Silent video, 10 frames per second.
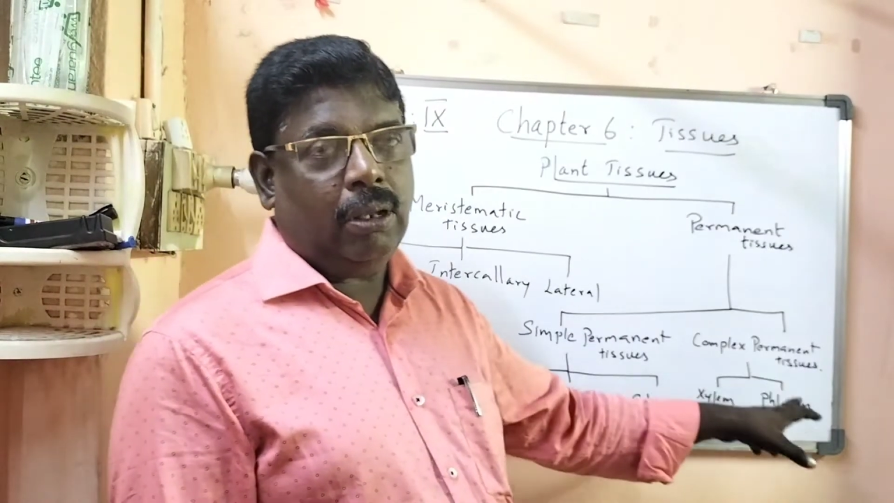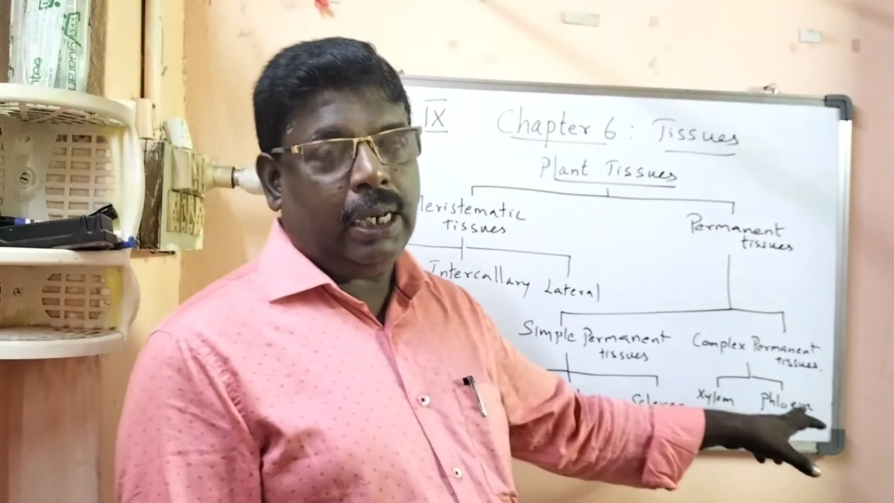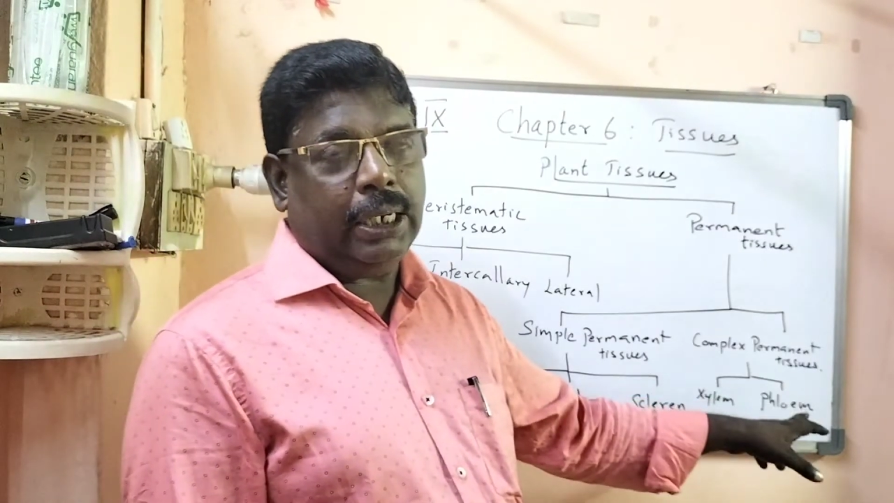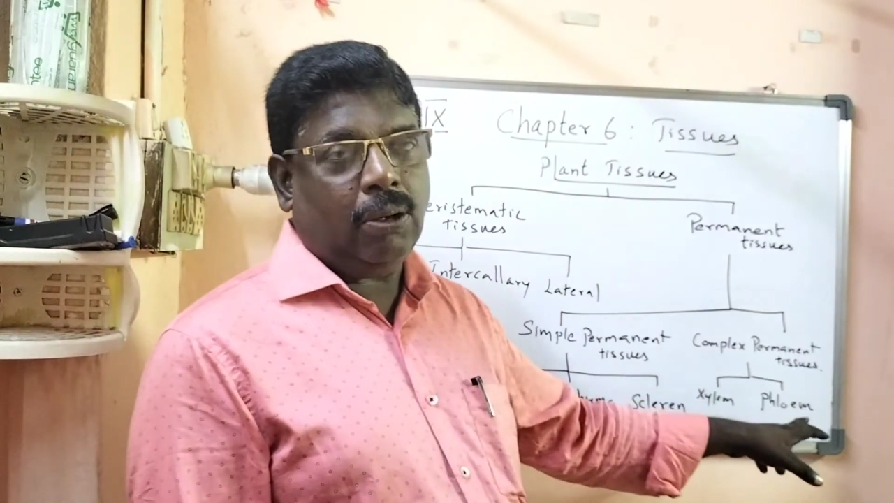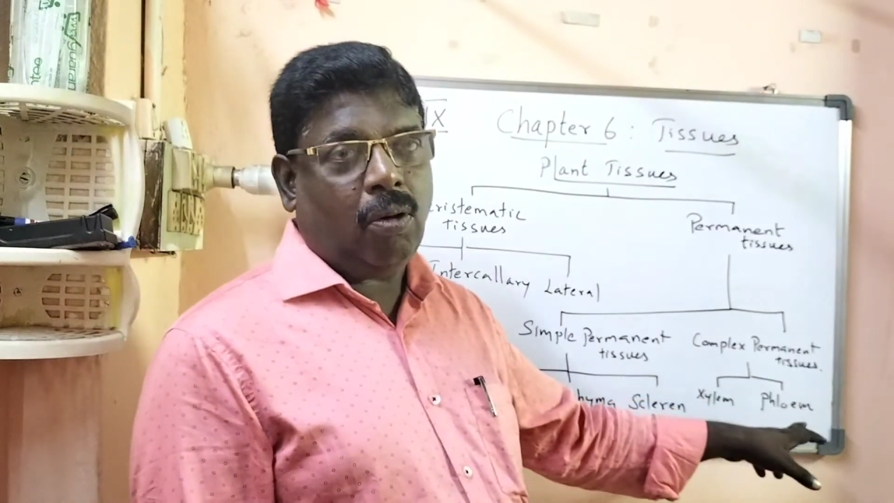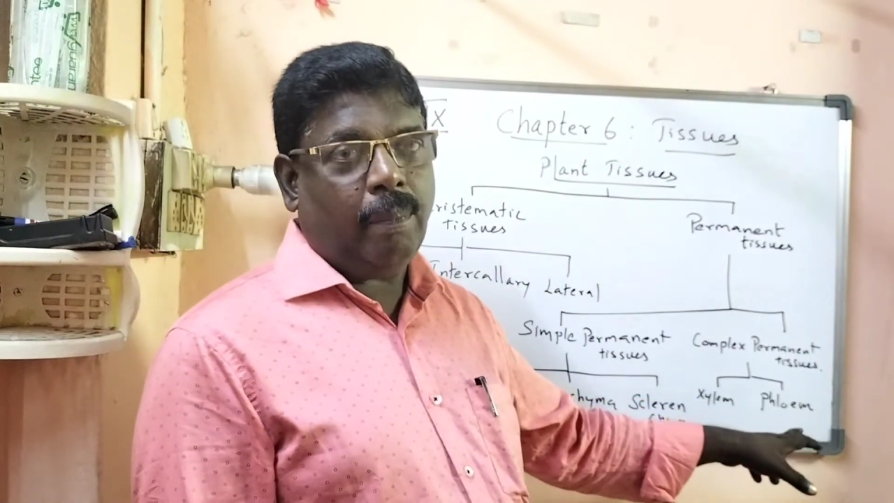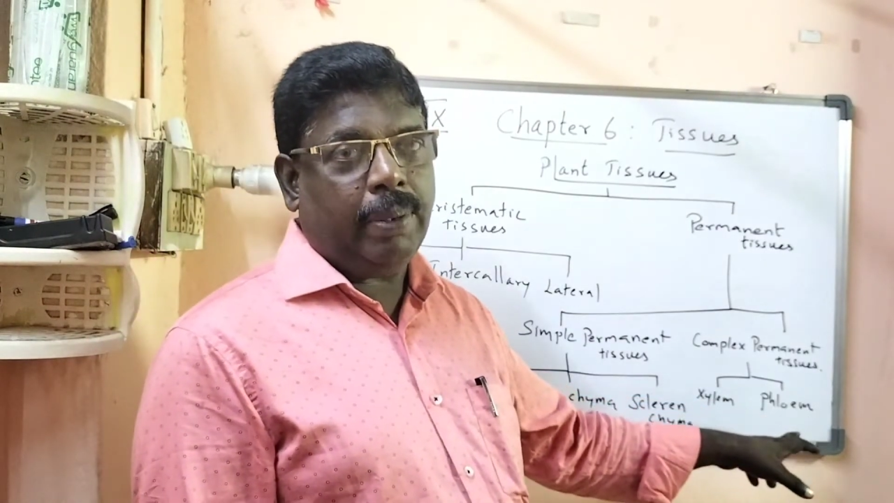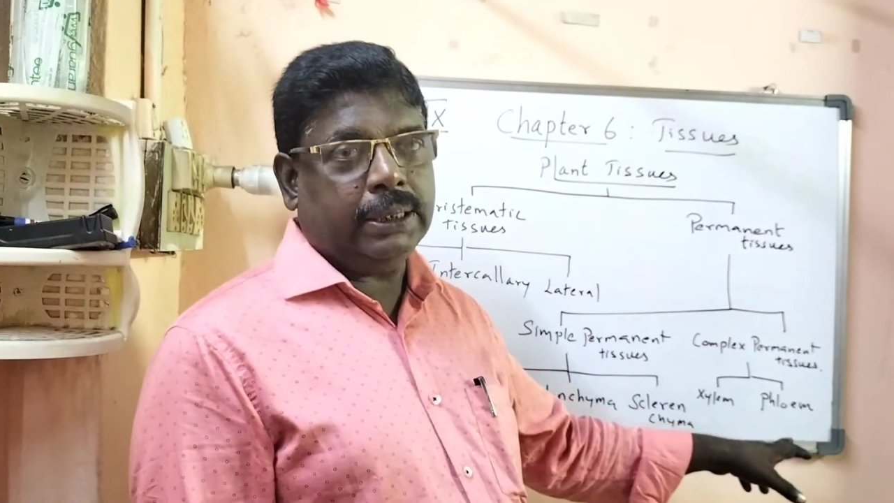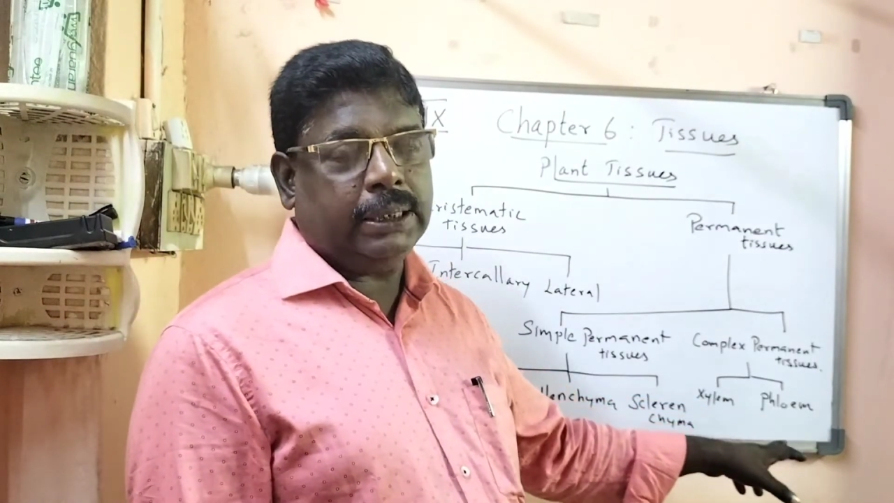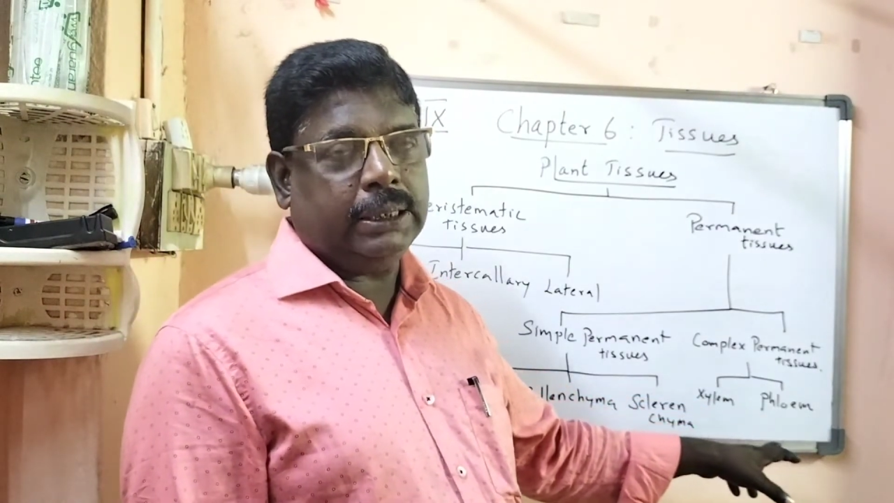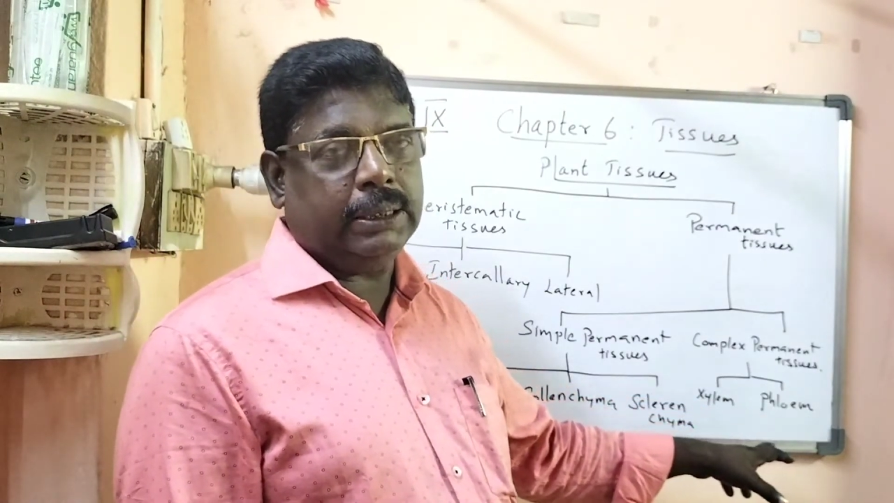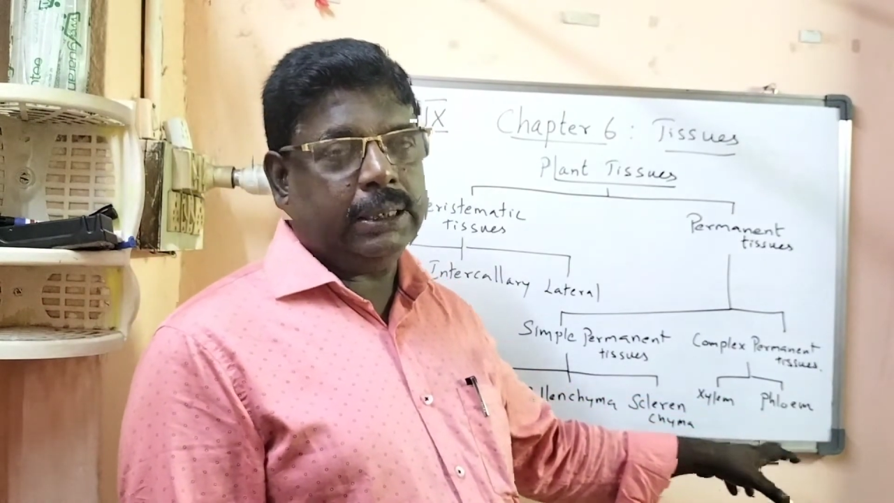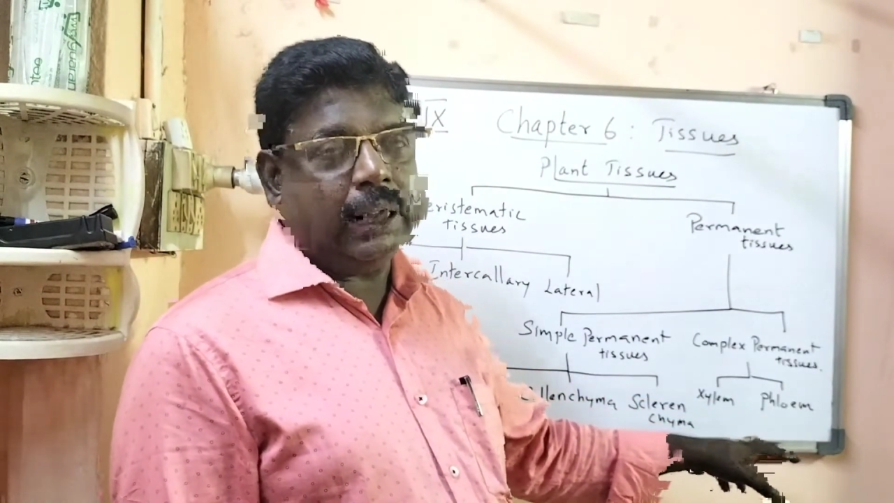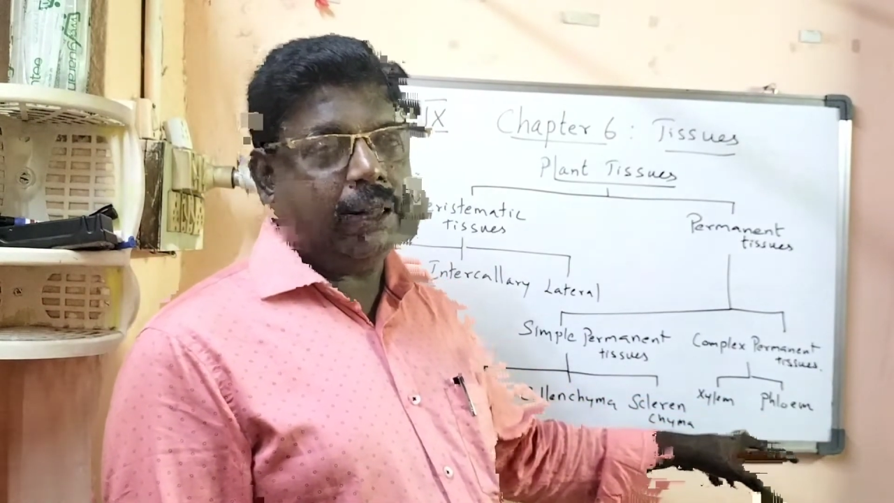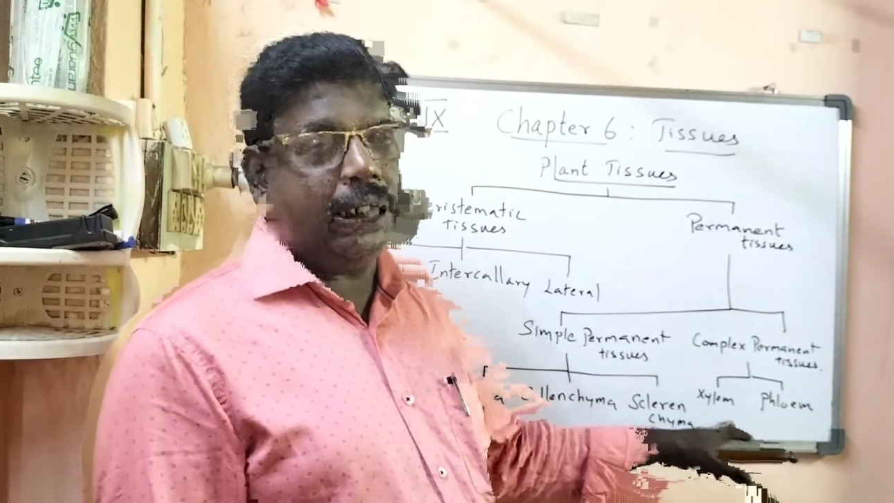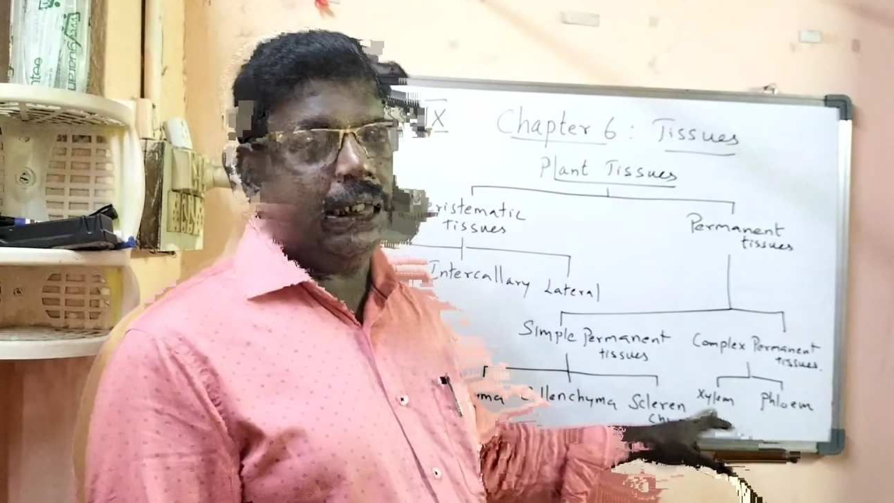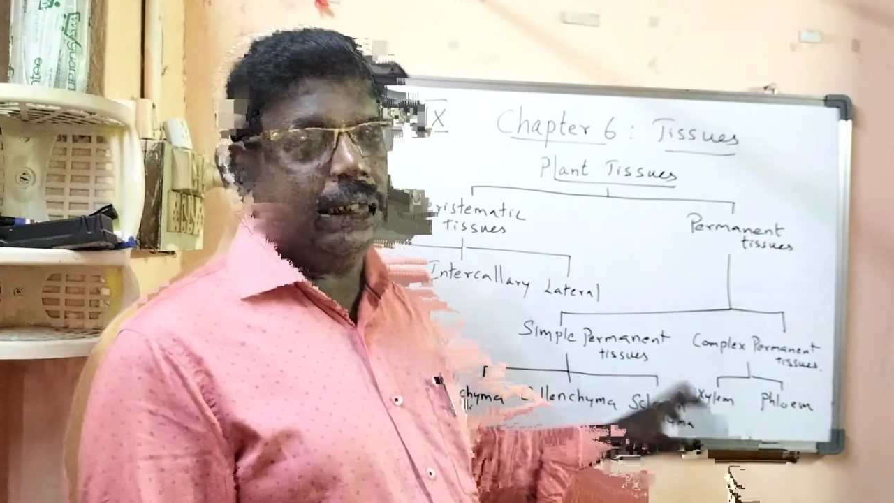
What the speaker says: and complex permanent.